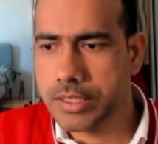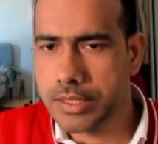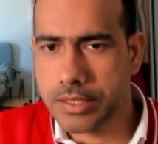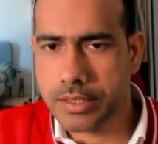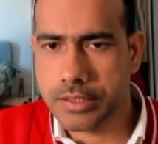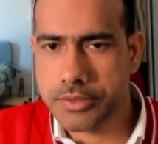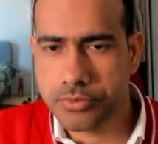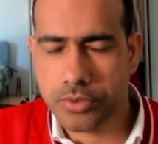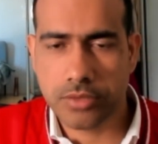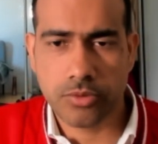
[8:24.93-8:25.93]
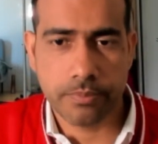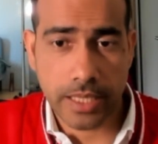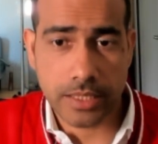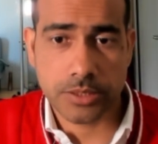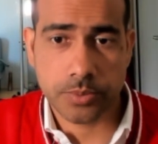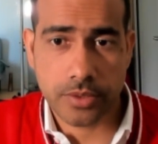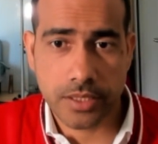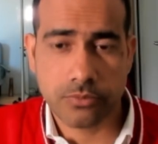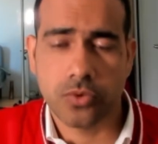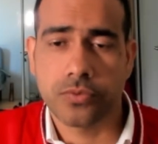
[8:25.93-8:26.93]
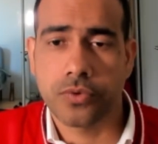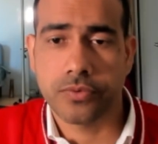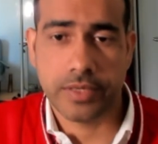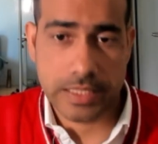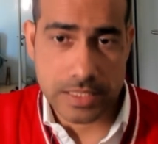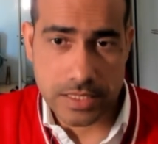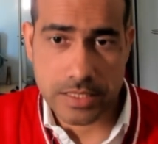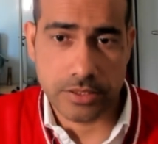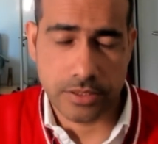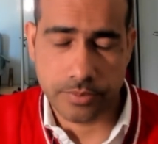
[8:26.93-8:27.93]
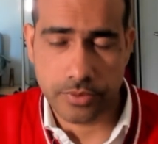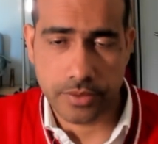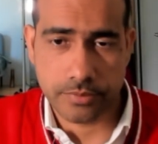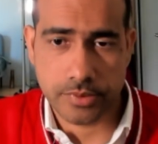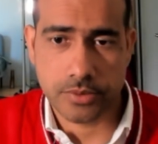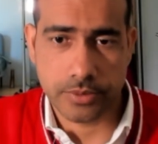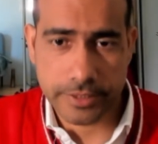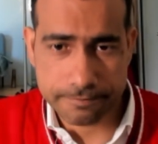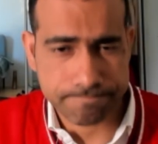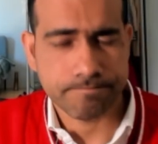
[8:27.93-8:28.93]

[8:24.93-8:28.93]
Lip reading: If you want a balanced program, go for financial engineering programs, okay?